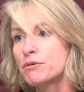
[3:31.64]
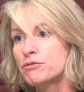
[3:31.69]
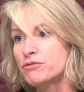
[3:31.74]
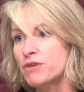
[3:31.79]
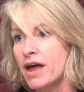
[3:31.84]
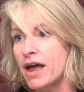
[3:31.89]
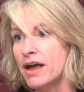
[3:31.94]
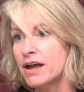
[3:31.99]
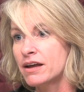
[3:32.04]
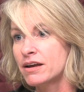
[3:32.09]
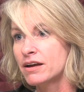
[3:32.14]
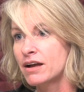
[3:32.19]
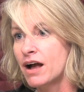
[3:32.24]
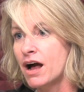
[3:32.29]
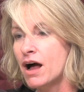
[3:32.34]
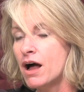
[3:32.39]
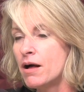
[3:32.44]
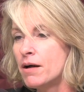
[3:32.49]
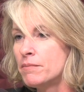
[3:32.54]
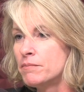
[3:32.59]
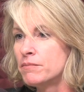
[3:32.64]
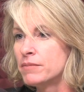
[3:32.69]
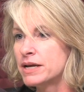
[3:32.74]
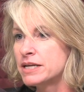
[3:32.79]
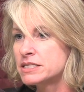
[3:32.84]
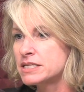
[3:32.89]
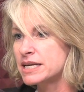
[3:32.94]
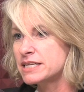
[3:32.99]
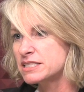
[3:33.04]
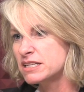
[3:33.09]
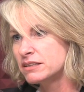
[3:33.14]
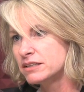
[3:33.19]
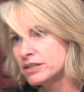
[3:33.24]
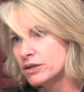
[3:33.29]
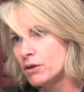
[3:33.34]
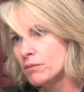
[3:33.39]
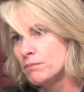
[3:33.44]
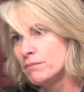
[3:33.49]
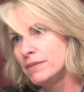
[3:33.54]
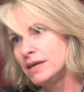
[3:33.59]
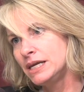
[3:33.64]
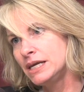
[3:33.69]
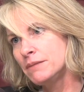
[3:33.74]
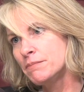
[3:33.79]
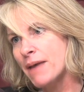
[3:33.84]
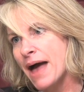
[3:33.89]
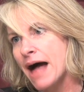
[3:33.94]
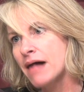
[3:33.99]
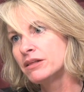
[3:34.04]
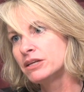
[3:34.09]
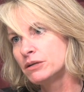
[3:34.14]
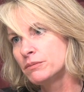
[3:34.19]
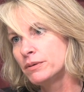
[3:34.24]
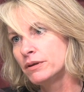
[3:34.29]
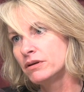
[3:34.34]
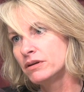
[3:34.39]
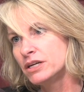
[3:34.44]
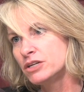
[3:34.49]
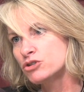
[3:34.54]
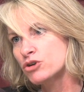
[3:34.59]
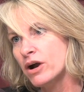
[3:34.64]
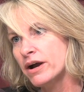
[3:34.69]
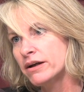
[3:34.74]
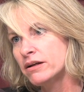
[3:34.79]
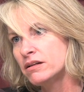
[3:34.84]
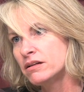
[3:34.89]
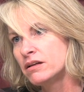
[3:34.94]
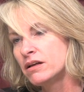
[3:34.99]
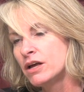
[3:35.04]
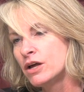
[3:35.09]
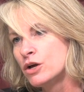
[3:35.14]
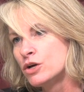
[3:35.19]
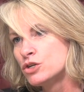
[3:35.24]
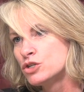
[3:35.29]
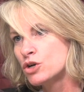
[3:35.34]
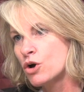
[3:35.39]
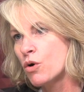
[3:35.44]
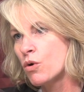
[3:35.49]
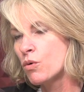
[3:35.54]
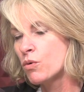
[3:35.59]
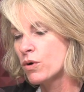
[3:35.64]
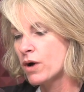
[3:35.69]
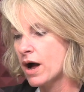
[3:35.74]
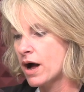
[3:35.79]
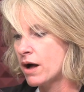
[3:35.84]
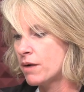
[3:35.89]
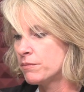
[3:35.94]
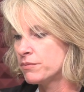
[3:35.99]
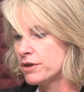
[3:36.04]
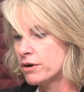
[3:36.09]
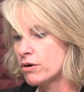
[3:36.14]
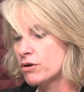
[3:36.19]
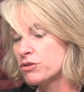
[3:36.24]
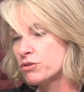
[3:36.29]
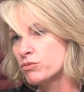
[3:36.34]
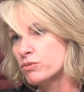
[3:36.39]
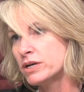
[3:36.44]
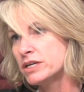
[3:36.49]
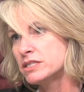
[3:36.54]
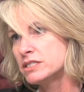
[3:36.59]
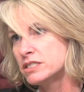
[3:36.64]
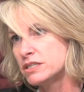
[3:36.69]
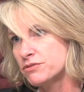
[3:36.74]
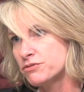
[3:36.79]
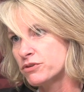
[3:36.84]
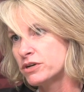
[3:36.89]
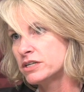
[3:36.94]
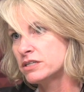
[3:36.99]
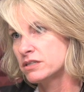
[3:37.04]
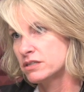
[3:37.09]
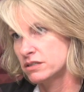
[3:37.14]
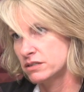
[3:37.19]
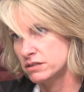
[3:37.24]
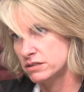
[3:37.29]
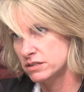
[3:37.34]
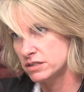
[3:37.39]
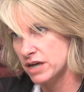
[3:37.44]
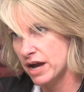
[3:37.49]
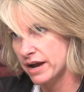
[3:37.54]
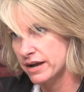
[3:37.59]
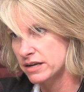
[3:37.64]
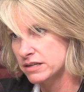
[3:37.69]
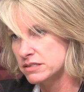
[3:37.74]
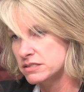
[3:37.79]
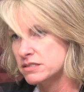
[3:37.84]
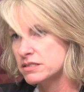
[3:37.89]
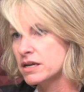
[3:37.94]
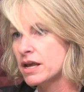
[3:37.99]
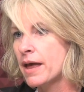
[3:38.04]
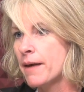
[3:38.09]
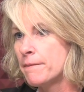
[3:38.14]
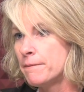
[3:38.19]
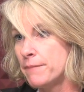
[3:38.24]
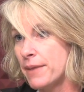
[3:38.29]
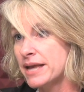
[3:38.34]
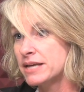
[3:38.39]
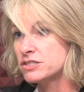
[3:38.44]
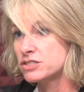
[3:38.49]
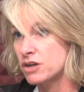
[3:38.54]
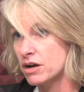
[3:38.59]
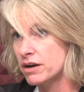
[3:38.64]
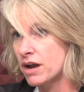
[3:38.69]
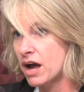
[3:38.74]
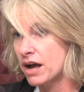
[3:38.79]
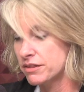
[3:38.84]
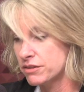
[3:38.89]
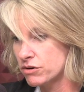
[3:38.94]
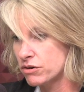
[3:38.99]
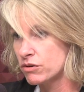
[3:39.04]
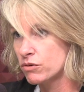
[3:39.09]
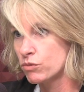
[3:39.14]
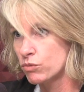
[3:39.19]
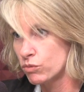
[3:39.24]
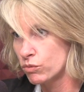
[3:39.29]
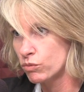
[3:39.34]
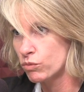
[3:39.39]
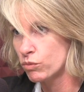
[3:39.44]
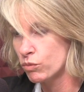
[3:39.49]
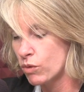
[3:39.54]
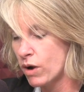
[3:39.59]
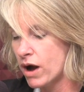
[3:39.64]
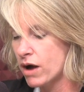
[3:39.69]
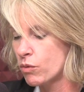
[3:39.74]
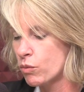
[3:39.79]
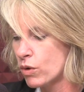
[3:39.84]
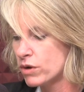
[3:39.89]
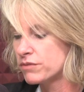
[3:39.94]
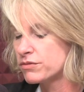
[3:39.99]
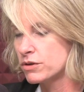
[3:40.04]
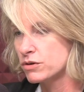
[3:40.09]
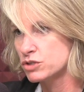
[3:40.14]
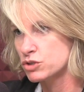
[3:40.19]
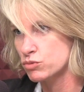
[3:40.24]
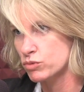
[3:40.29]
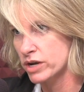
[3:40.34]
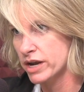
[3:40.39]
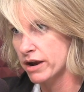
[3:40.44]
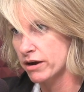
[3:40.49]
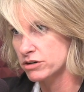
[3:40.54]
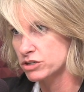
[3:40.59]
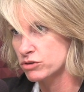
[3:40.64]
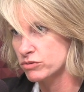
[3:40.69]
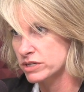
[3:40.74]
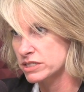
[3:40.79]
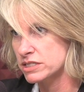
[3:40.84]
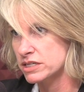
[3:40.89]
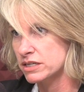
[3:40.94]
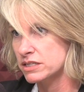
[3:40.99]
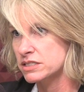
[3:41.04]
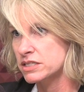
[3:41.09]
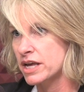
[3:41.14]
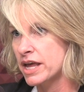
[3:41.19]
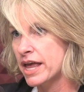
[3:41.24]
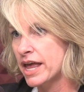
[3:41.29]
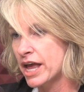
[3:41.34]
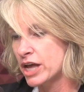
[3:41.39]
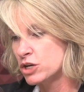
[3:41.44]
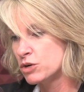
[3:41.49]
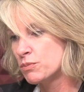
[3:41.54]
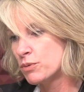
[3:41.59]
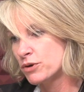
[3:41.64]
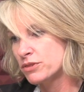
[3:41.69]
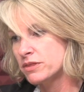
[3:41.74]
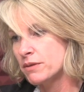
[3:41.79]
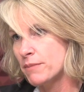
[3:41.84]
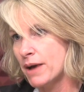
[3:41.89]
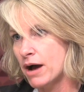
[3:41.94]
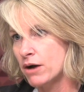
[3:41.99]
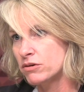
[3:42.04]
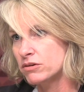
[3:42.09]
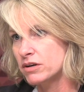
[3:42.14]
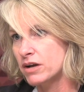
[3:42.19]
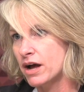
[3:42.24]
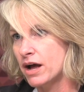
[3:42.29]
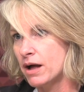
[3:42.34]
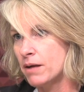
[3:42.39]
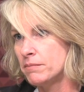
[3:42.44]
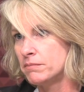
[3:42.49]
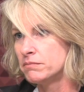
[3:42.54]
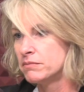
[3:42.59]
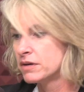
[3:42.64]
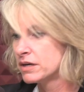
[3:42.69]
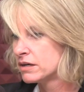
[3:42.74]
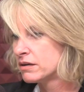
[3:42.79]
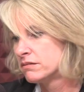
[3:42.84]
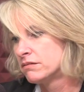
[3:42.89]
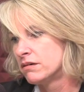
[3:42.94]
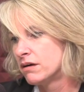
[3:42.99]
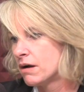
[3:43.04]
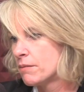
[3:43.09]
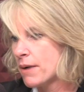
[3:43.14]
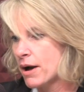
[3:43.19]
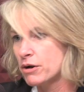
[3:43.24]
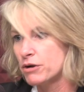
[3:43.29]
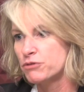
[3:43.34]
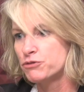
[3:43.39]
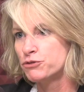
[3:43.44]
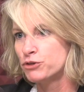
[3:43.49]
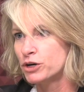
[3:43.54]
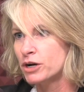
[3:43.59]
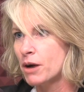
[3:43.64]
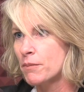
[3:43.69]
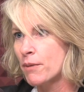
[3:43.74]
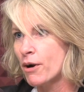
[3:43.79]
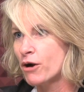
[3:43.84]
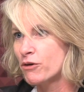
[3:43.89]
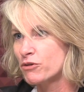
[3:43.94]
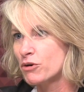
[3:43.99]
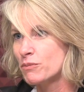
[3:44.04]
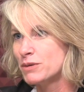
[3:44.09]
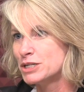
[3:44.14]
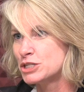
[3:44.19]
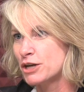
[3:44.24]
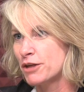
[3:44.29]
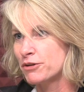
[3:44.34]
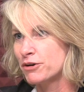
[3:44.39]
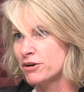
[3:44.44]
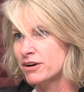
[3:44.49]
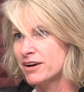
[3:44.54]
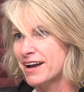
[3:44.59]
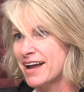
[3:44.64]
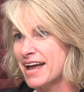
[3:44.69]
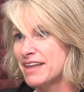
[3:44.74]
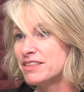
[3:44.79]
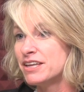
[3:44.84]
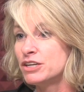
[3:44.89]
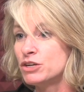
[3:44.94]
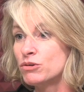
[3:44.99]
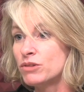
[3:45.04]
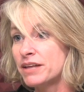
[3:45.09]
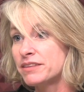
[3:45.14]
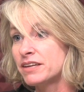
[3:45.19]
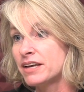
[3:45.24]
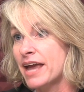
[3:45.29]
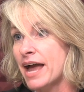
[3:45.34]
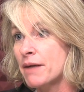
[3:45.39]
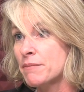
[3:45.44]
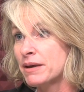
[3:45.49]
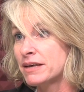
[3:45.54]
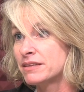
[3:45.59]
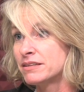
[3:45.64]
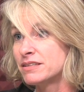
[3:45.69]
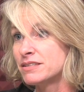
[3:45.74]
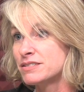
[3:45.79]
a buffet. It's a little mini palatability trial. So there are 3 different diets based on either one of those 3 characteristics. And you put them out about a foot apart from each other, and then you let the cat make the